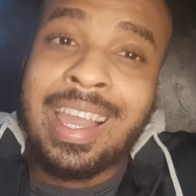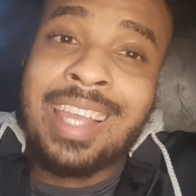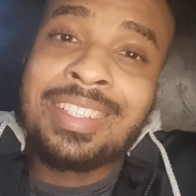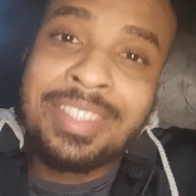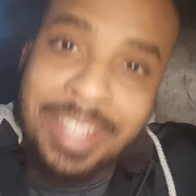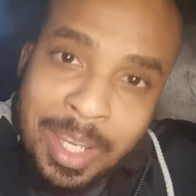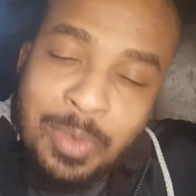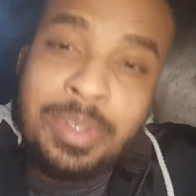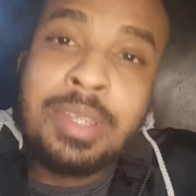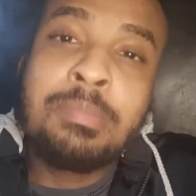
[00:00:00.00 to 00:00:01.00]
I
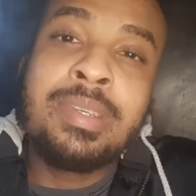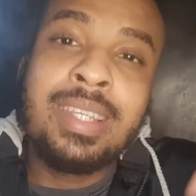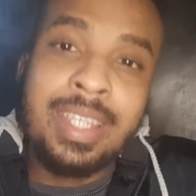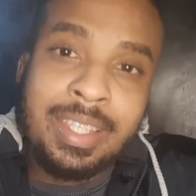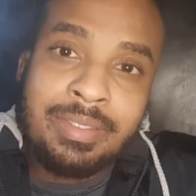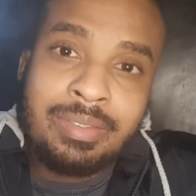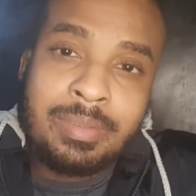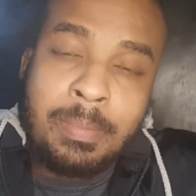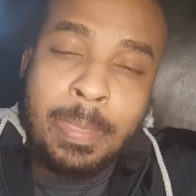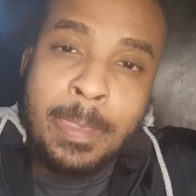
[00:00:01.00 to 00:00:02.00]
genuinely believe
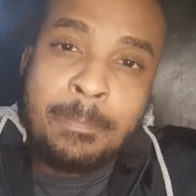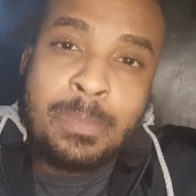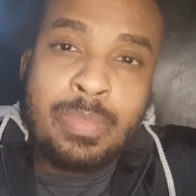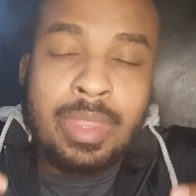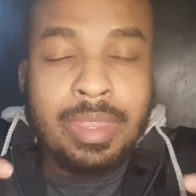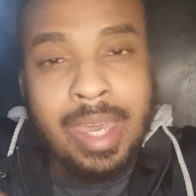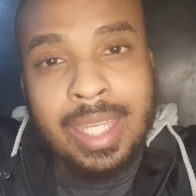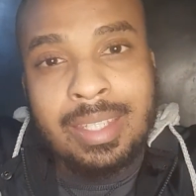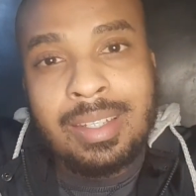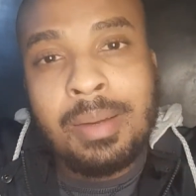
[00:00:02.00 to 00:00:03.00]

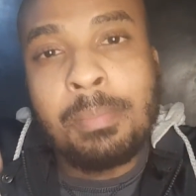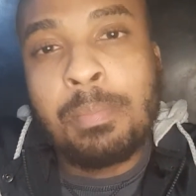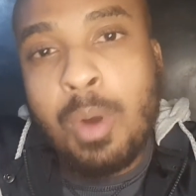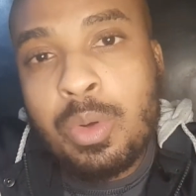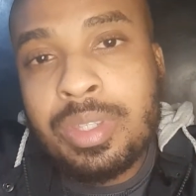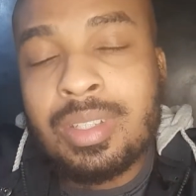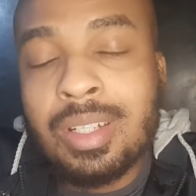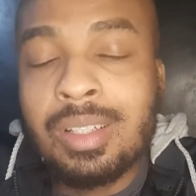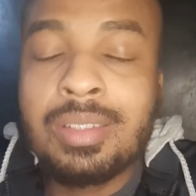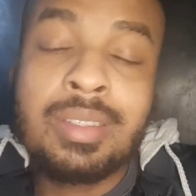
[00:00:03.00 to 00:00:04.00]
that both
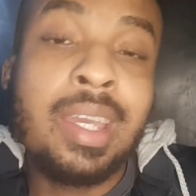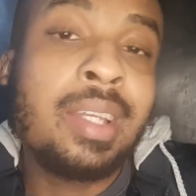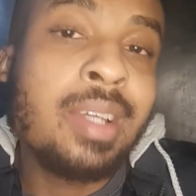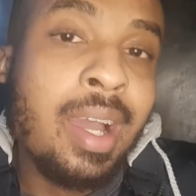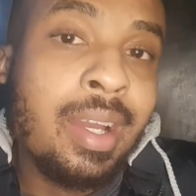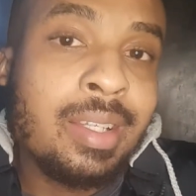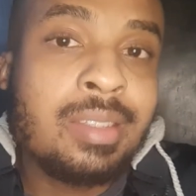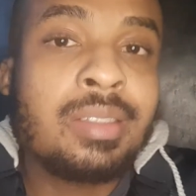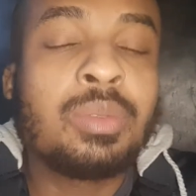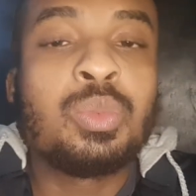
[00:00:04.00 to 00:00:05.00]
girls and
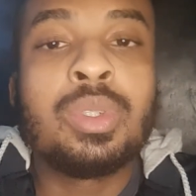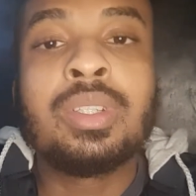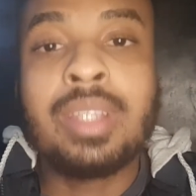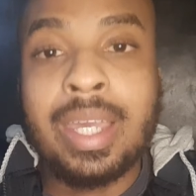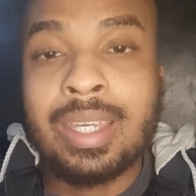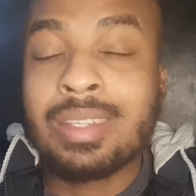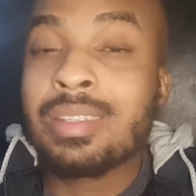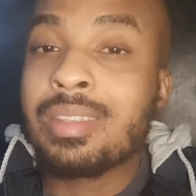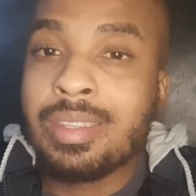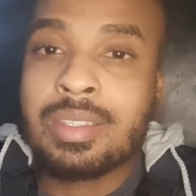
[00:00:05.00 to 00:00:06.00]
guys will like
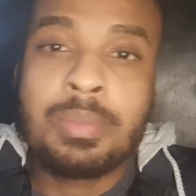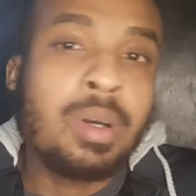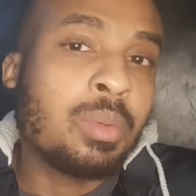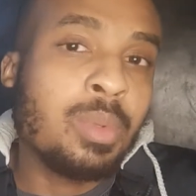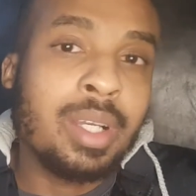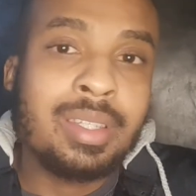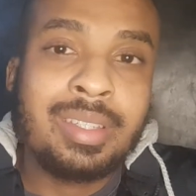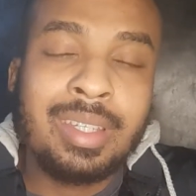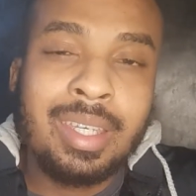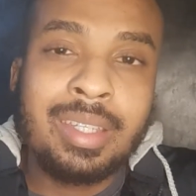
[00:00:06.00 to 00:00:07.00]
the smartwatch.
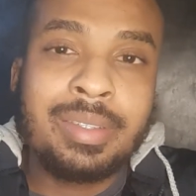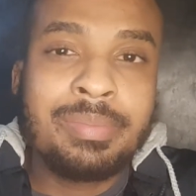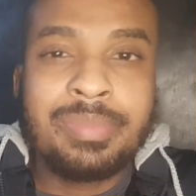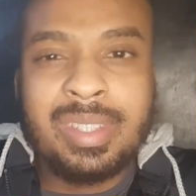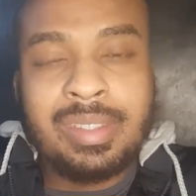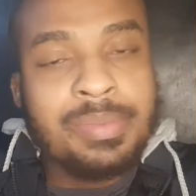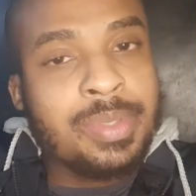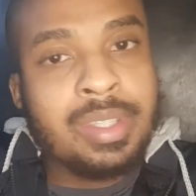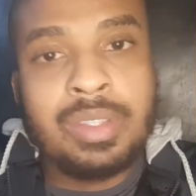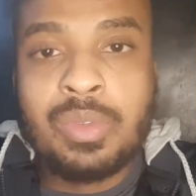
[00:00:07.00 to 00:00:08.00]
It just
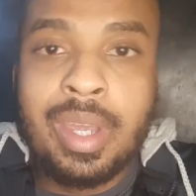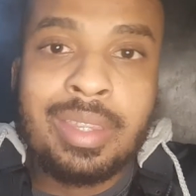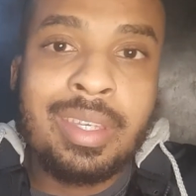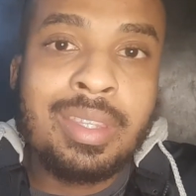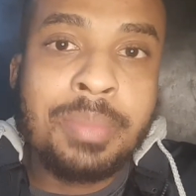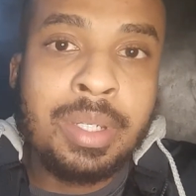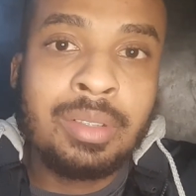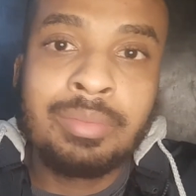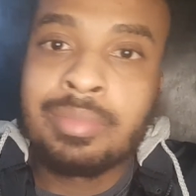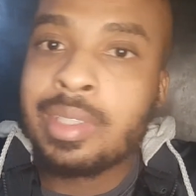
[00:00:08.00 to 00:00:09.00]
sits right there in the
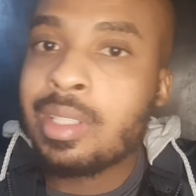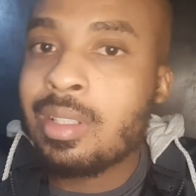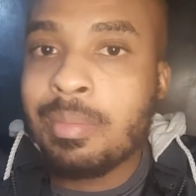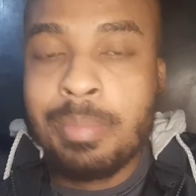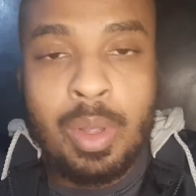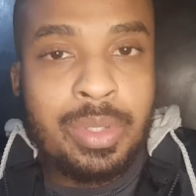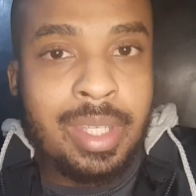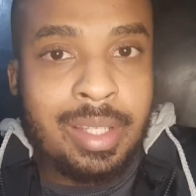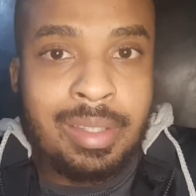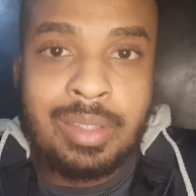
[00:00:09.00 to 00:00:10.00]
middle. Both
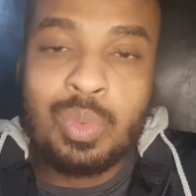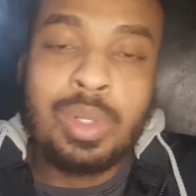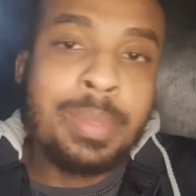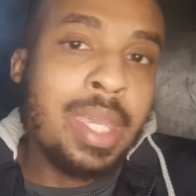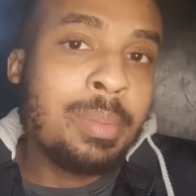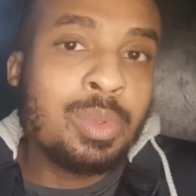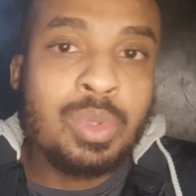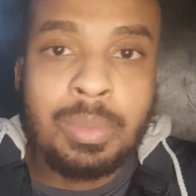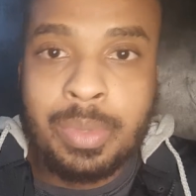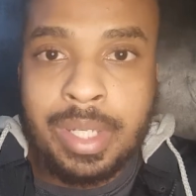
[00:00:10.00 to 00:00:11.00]
sexes will be able to
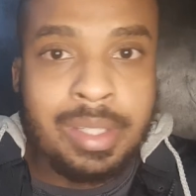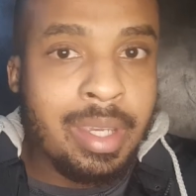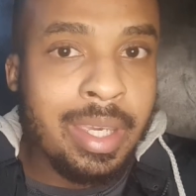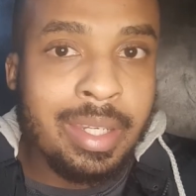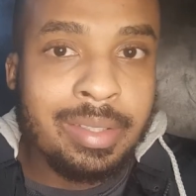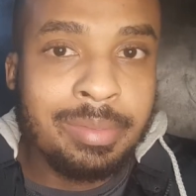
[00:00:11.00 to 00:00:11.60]
appreciate it.